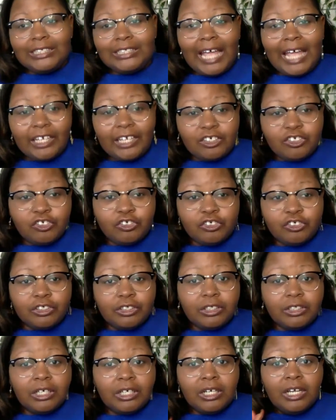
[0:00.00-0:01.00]
extra
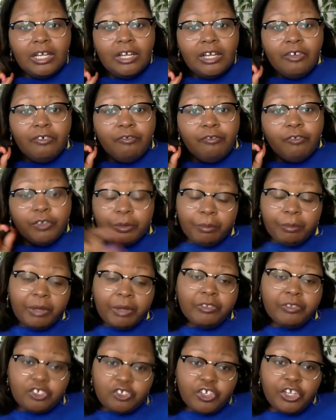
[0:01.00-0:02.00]
for the month
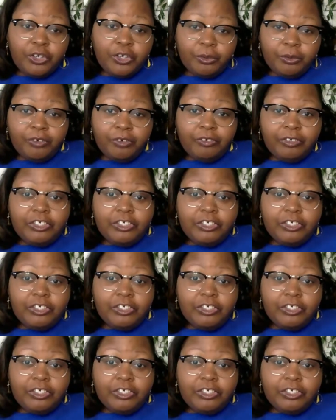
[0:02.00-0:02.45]
of January.